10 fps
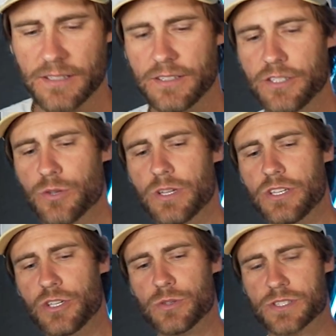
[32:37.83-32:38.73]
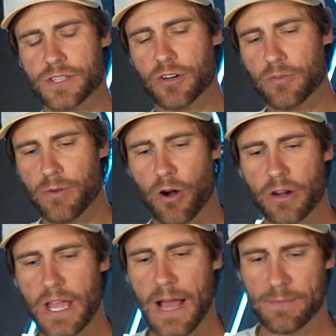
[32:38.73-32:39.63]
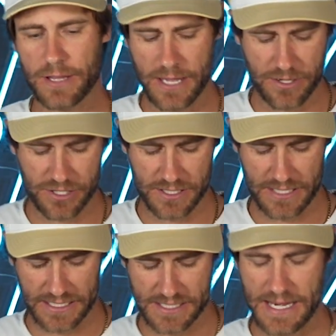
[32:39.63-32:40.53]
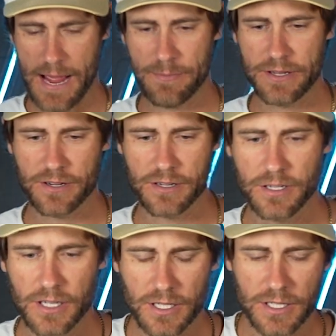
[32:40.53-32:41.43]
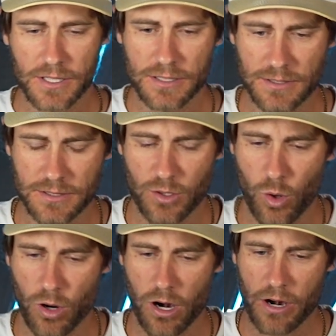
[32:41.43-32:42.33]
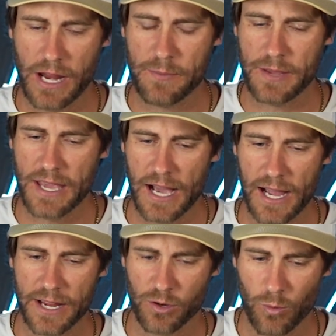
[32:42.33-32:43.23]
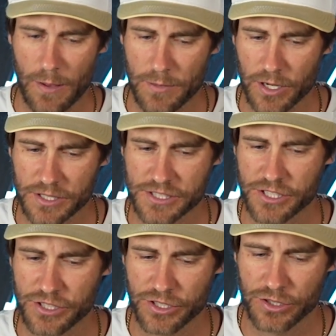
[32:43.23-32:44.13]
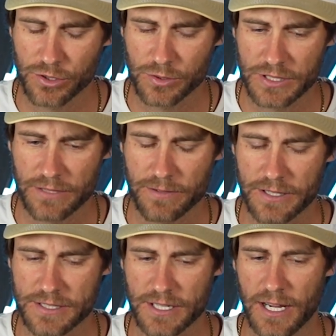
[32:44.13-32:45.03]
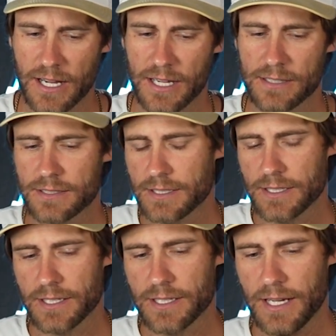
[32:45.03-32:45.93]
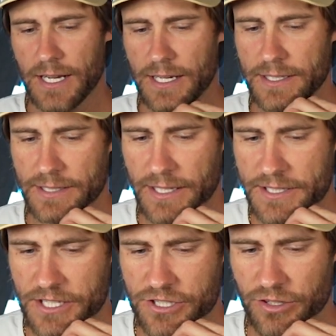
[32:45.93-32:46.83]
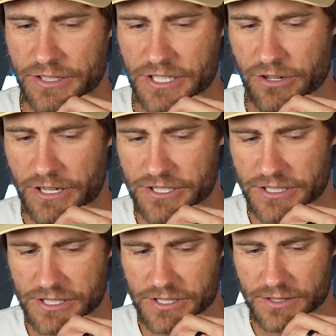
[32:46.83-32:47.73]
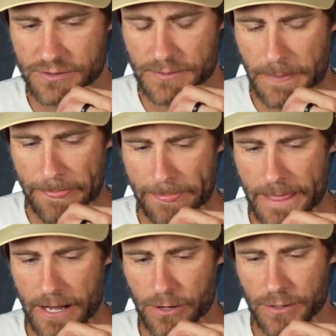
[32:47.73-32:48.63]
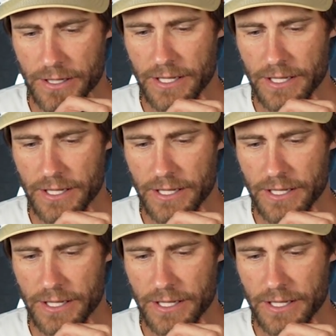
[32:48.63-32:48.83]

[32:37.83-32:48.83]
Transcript: You can use third-party applications like Zapier or our API or webhooks to do different additional integrations. Now,